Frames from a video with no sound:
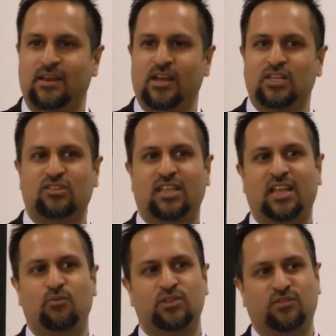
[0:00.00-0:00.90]
so that
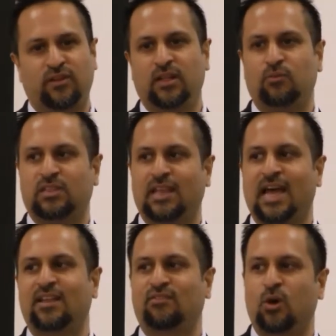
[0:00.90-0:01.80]
it was filled with the
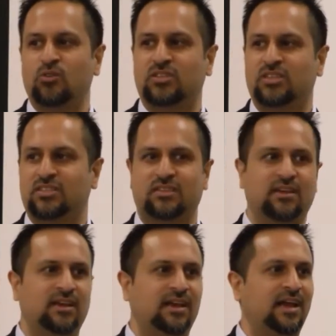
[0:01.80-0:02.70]
light of gnosis
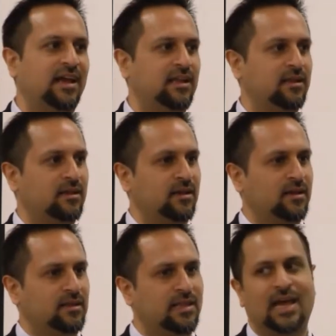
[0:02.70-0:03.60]
and
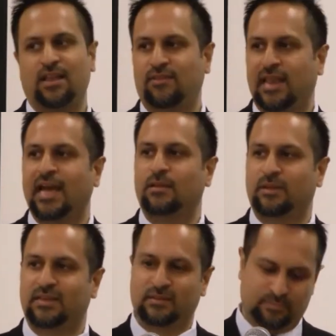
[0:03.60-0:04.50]
the light of
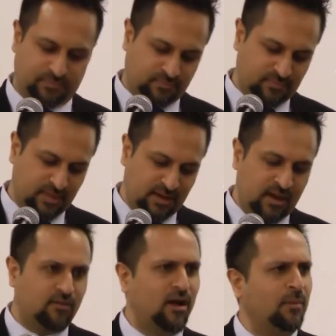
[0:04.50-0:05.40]
enlightenment.
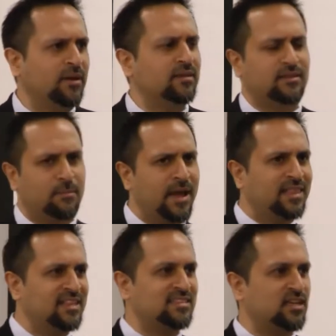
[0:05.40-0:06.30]
Rabia, the
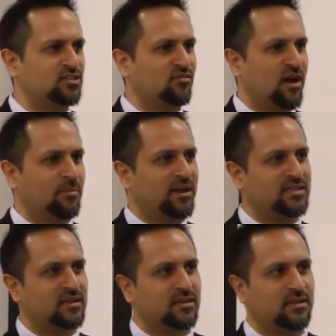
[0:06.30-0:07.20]
man then says to Rabia,
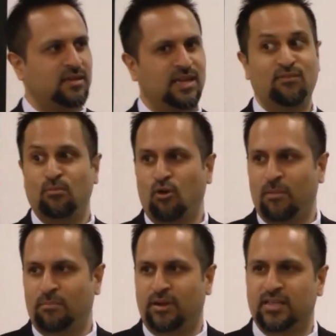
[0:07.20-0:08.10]
is even more
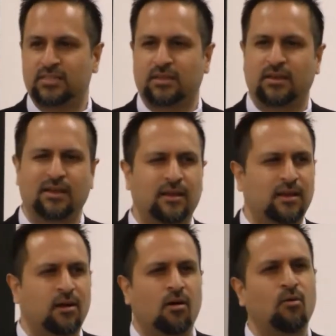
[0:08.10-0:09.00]
impressed.
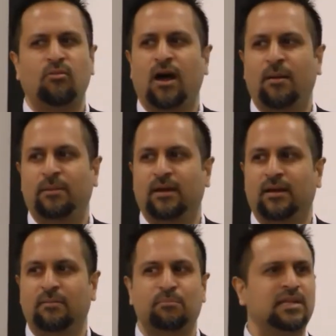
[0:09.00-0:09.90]
Oh Rabia,
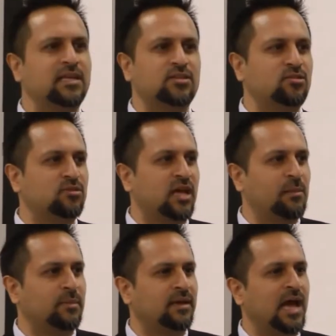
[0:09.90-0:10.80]
please do
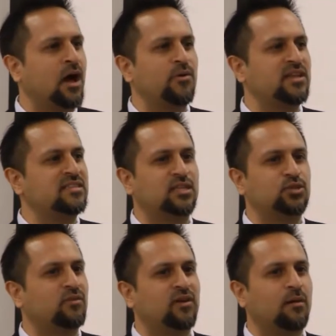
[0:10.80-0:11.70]
tell me how it is that
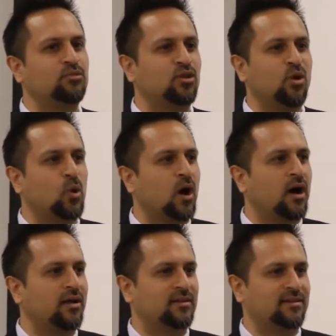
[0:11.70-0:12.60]
you have come to know God.